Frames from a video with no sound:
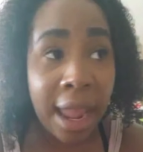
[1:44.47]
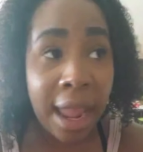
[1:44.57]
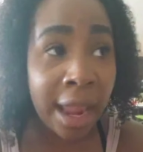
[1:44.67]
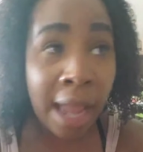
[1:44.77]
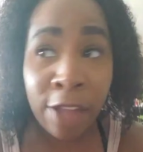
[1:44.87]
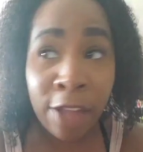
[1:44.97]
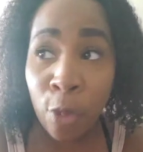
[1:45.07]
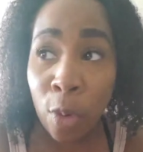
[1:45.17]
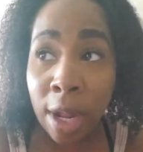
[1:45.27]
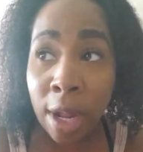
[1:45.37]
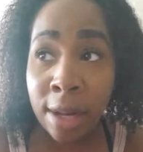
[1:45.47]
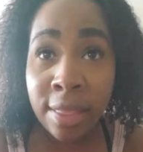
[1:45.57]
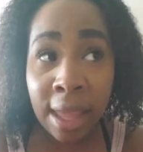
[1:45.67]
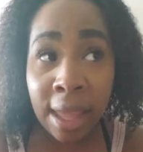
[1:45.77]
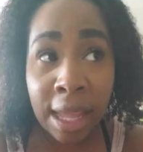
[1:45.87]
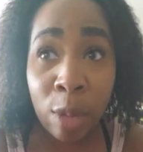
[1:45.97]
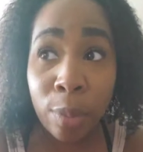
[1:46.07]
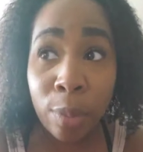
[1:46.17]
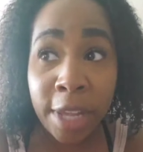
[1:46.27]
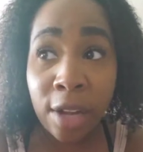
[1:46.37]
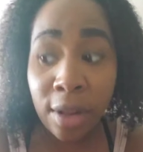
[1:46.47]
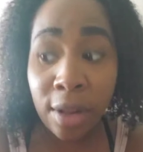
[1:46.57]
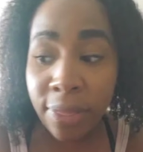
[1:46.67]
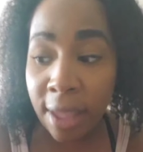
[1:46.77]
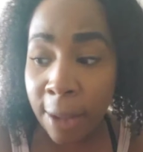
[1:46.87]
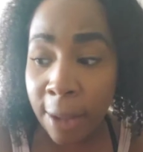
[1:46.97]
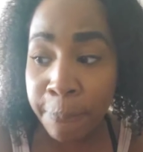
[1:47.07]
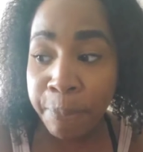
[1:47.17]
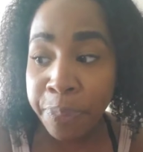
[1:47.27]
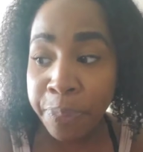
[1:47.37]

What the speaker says: And I, for one, think it would be a good thing